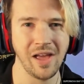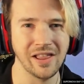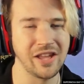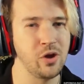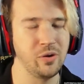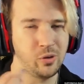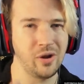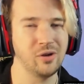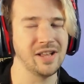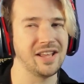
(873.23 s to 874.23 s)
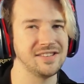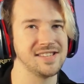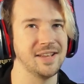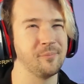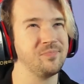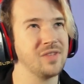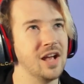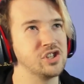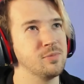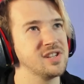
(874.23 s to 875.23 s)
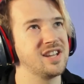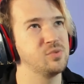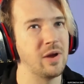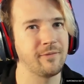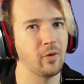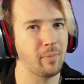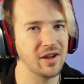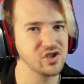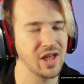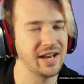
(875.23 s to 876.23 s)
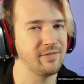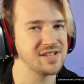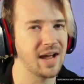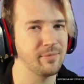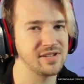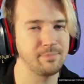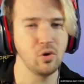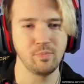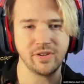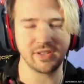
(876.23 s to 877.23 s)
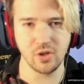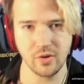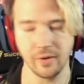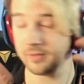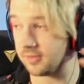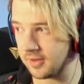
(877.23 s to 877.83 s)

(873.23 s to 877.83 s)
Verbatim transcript: Like you you hear like it's like it's almost like he's waiting for a punchline every time. It's like boop da doo doo,